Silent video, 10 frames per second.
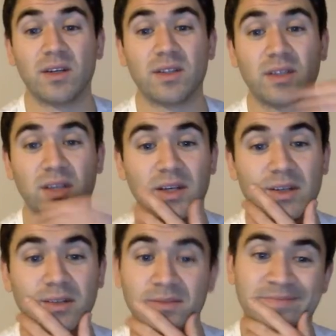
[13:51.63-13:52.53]

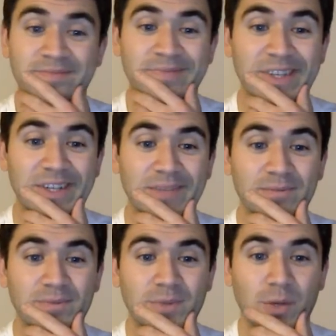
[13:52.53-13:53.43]
So yeah,
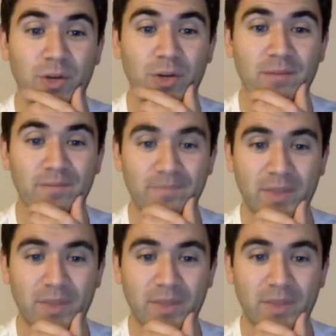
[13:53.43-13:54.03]
not brilliant.